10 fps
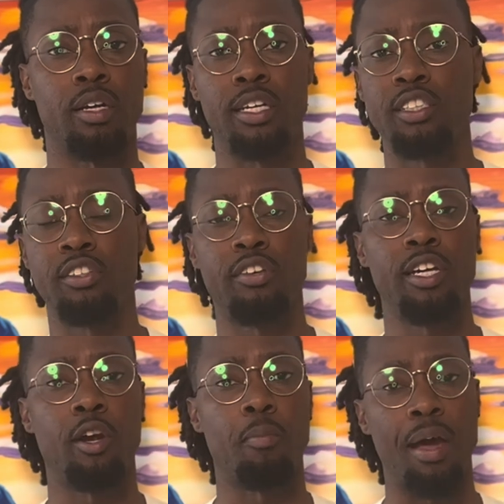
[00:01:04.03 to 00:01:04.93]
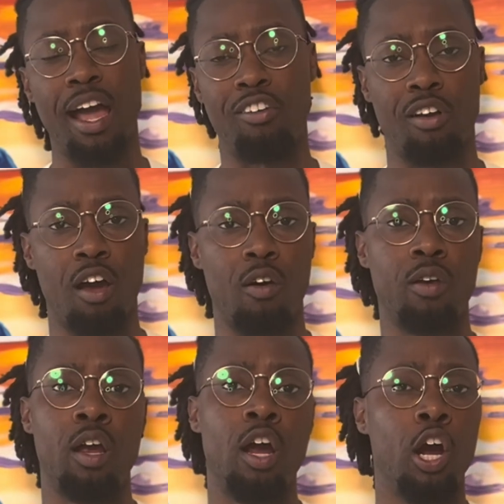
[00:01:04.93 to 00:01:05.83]
history, her background,
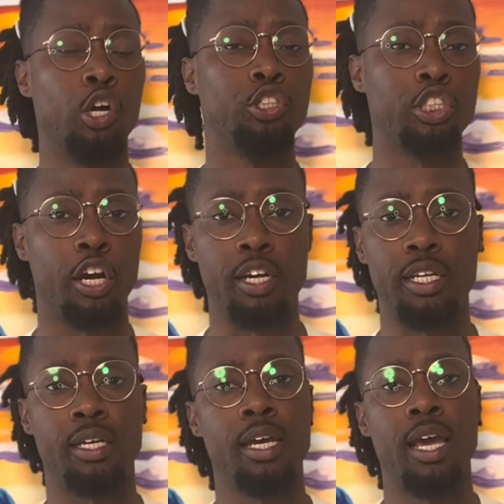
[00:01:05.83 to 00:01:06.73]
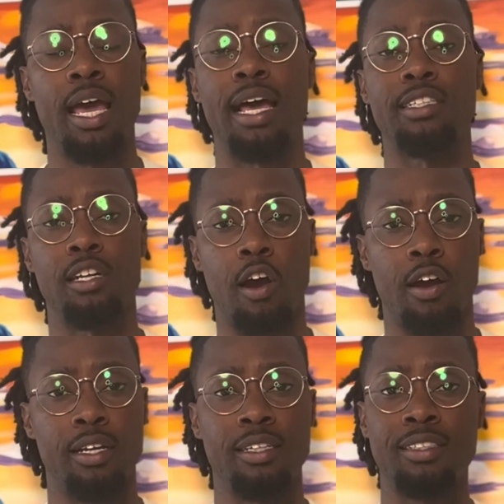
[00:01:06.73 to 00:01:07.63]
her journey as an
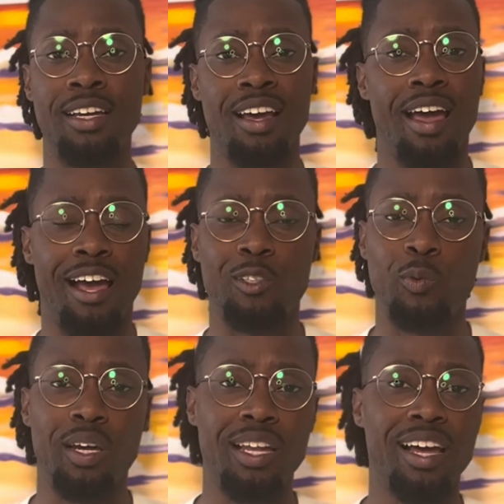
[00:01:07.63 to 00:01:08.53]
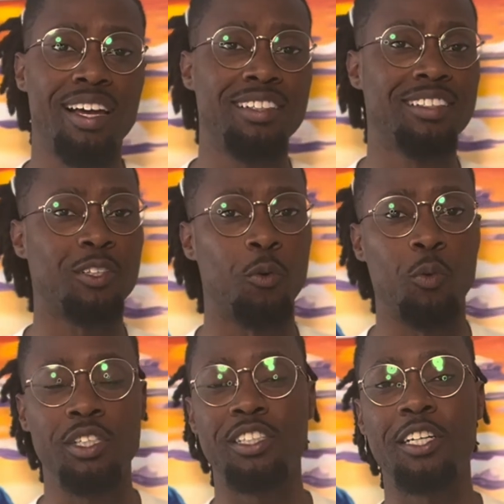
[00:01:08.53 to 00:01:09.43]
artist, as well as
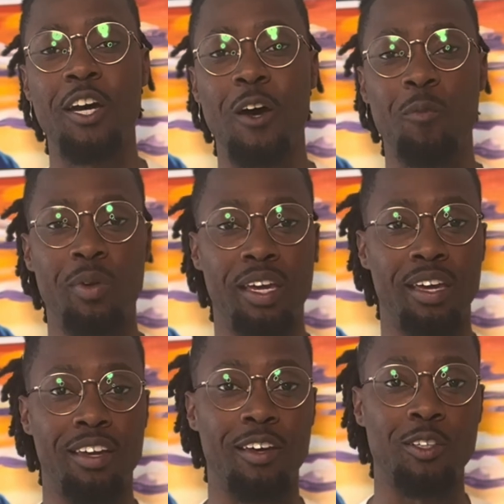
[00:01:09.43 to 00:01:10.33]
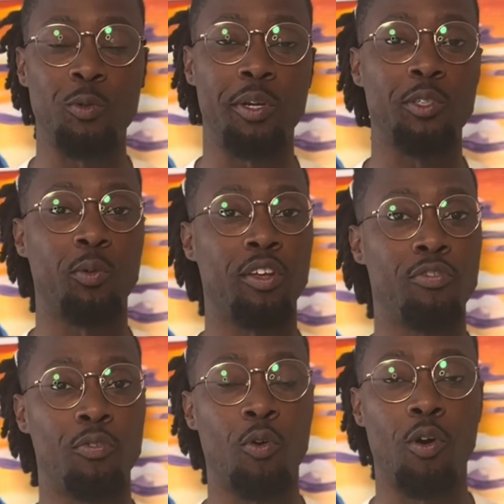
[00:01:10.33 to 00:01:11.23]
what's to come in
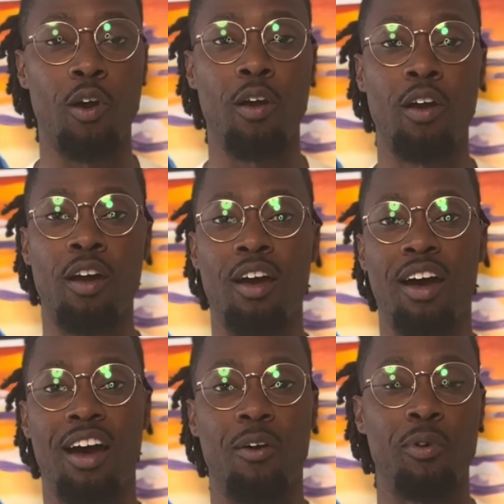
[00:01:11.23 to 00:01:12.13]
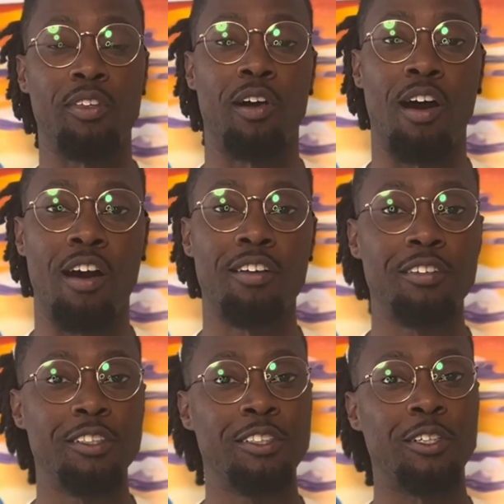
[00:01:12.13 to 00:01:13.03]
2024 with her
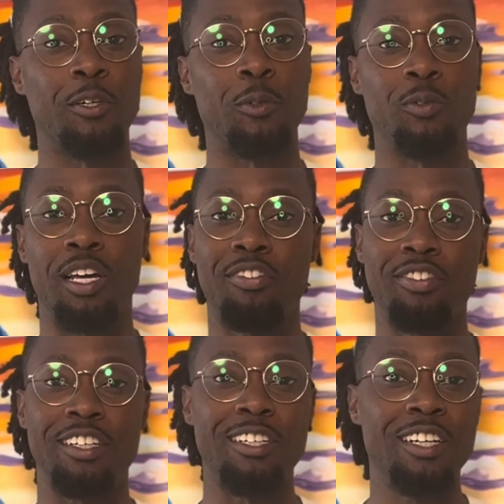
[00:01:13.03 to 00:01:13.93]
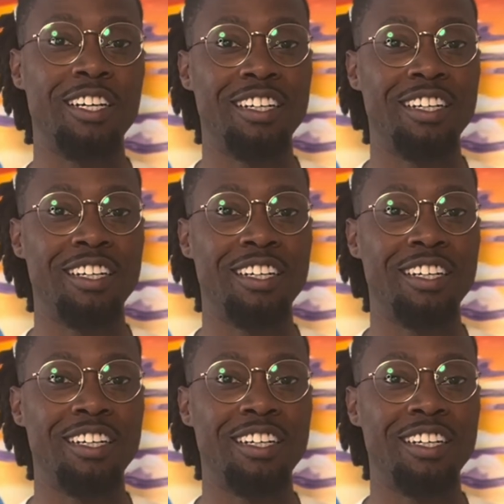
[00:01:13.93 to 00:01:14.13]
art. So definitely